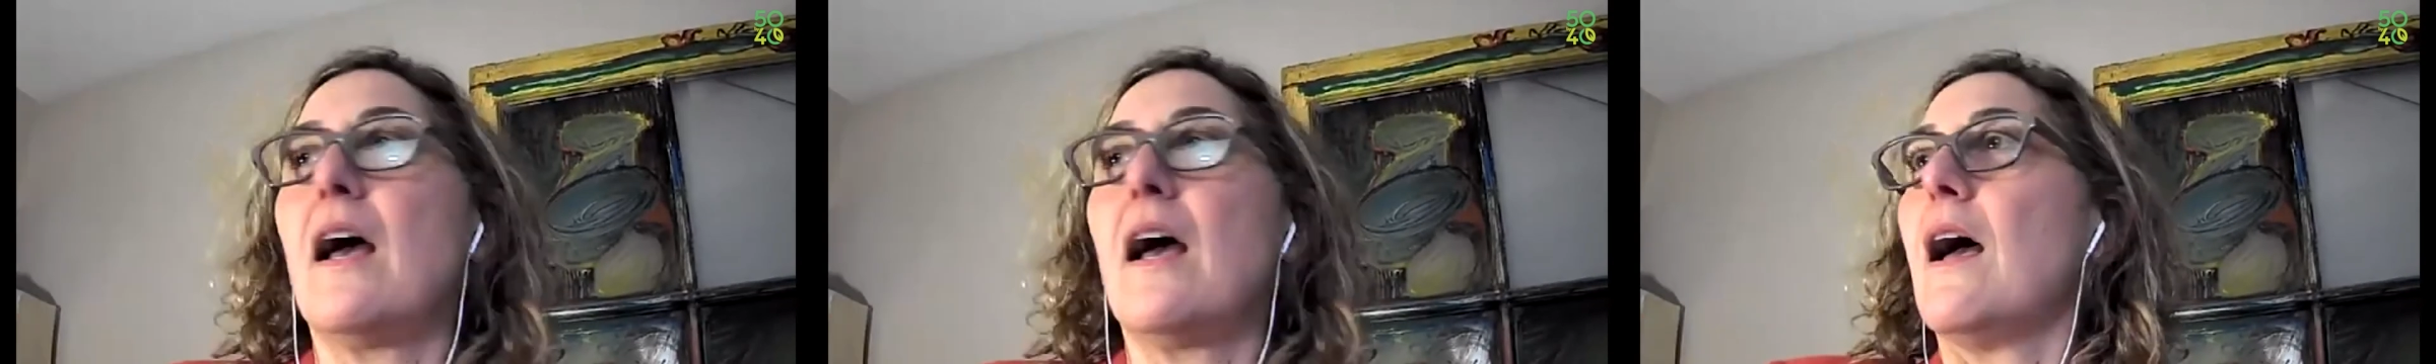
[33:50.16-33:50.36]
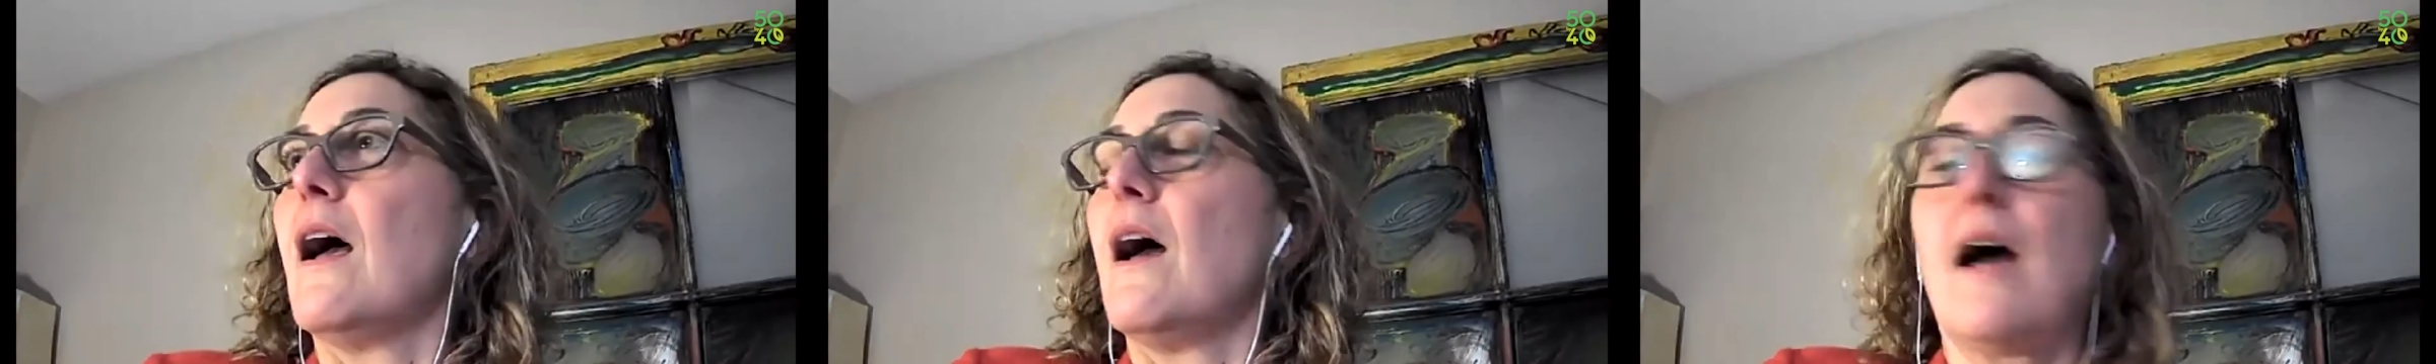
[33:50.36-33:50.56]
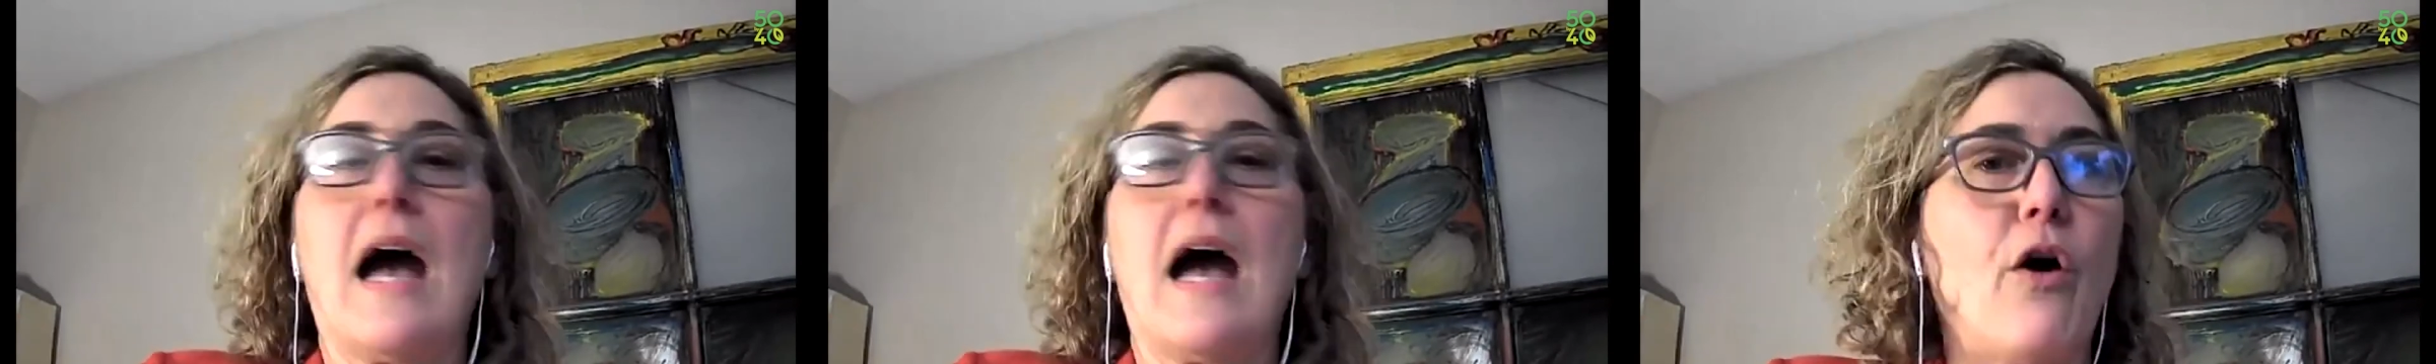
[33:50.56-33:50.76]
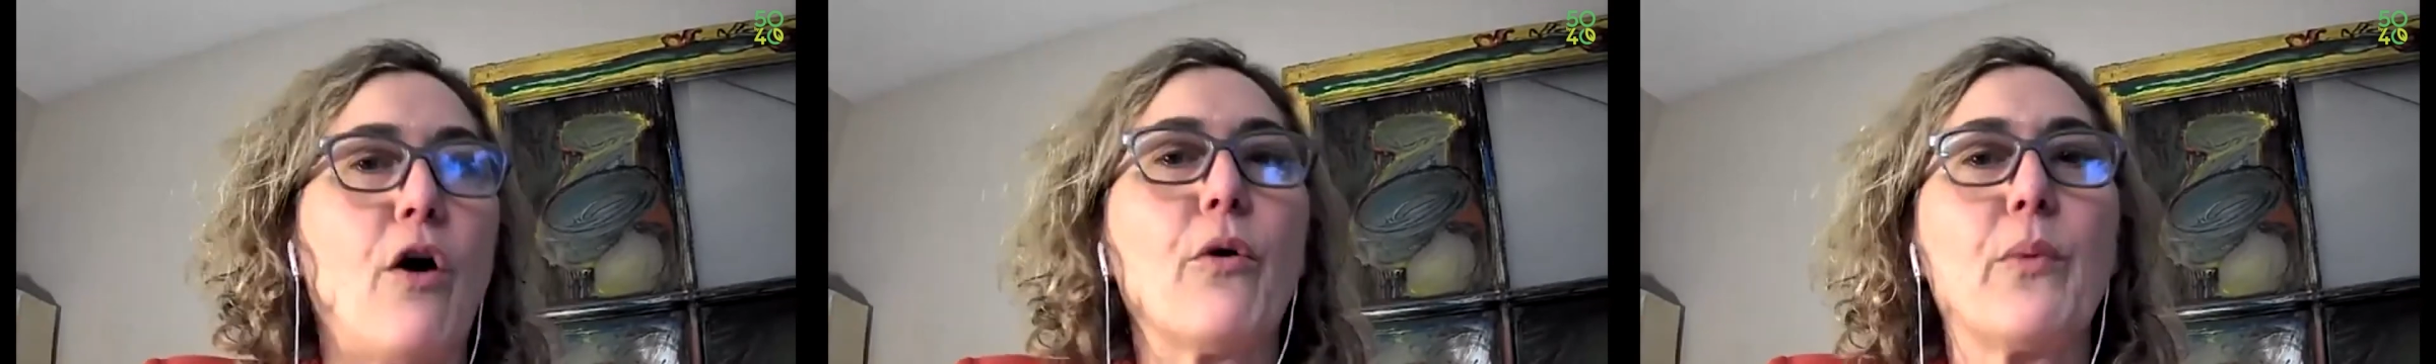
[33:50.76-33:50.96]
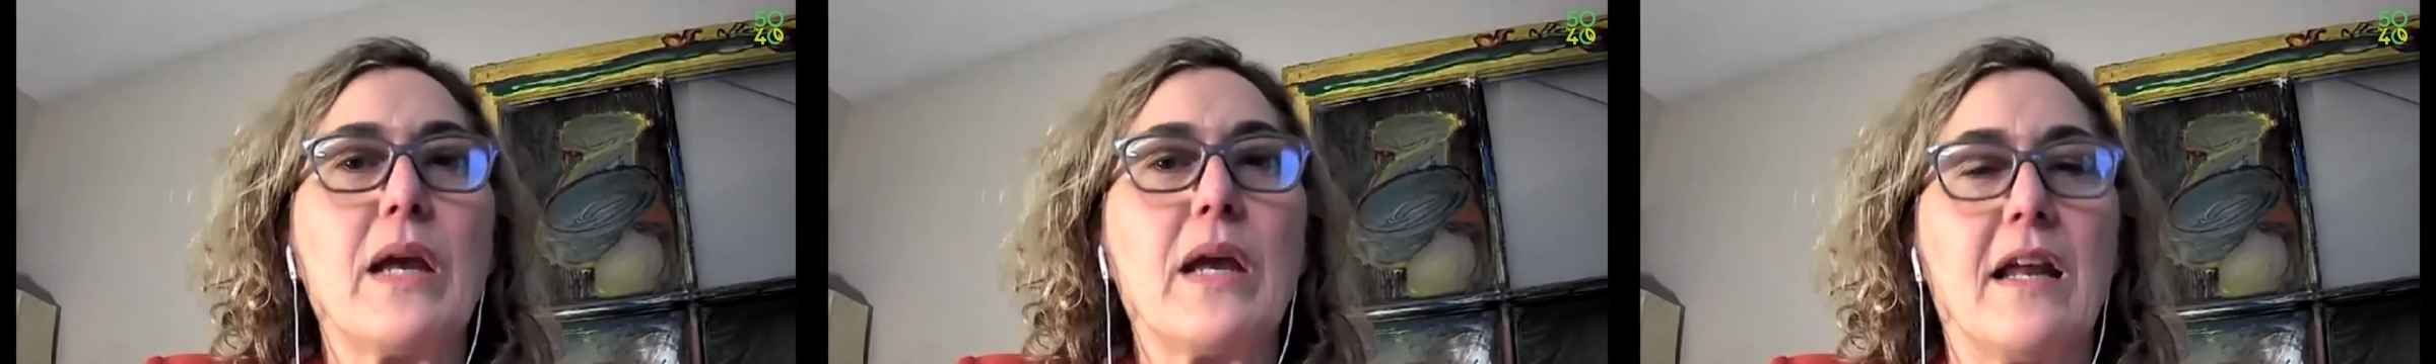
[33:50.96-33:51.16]
How are we
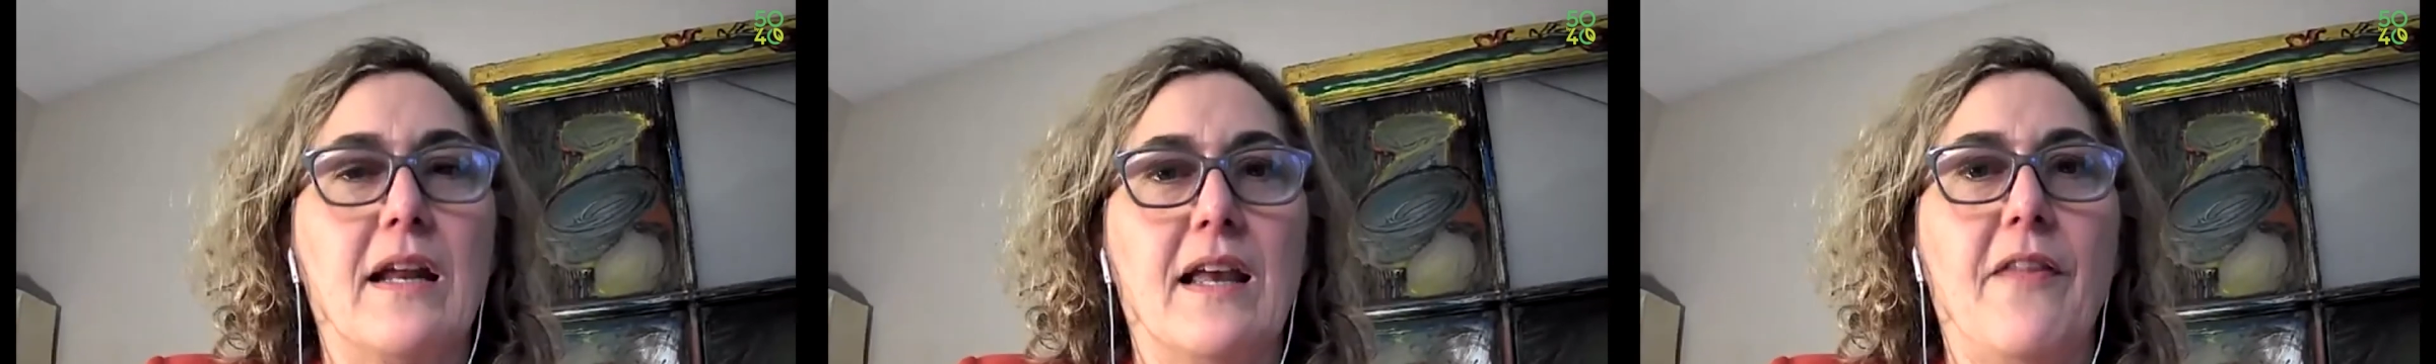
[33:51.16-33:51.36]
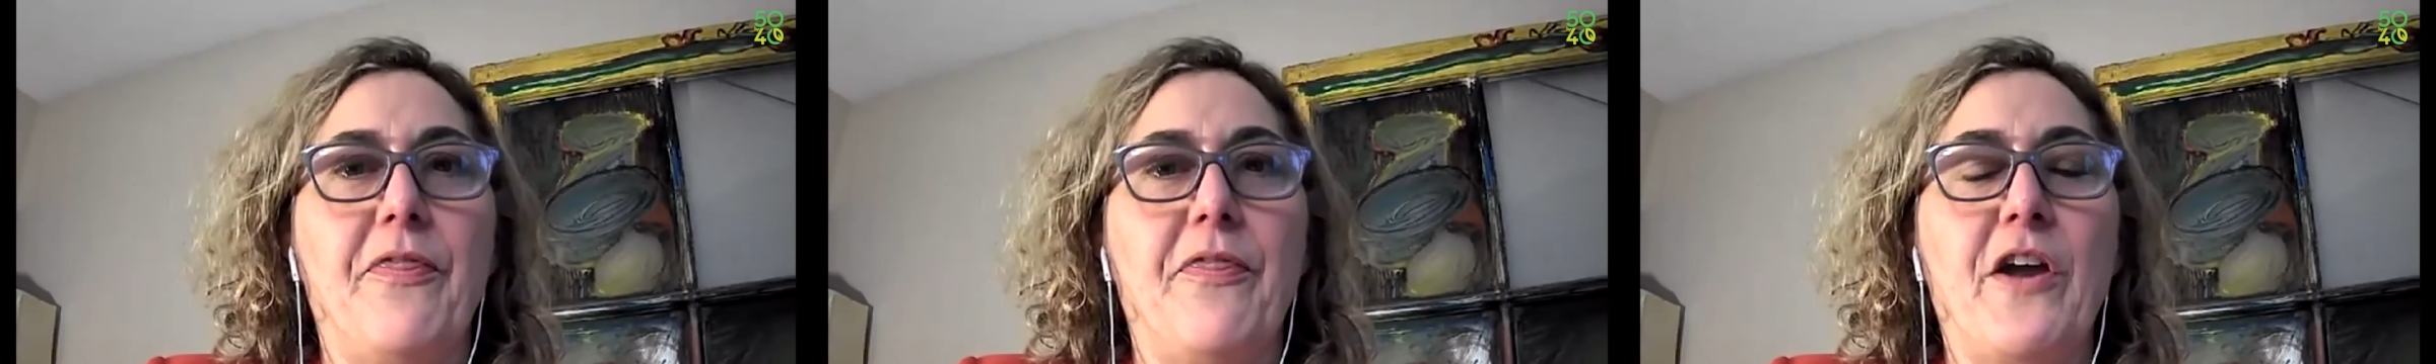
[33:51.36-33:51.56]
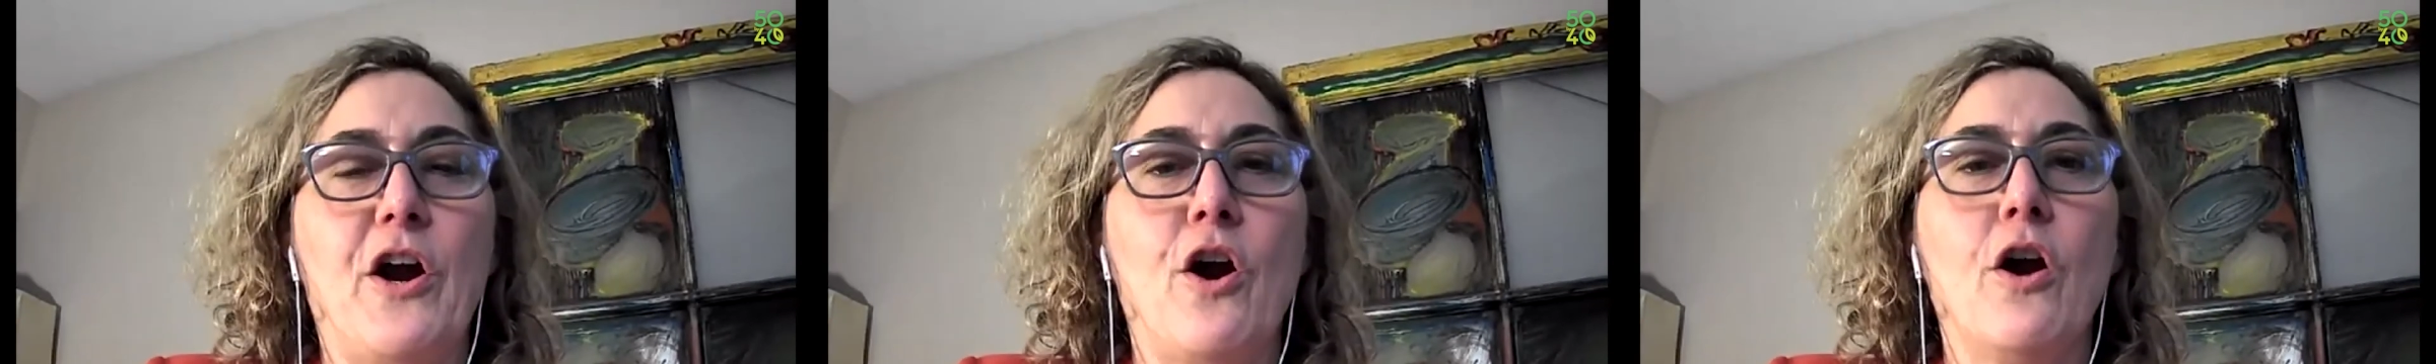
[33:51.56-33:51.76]
going to get there?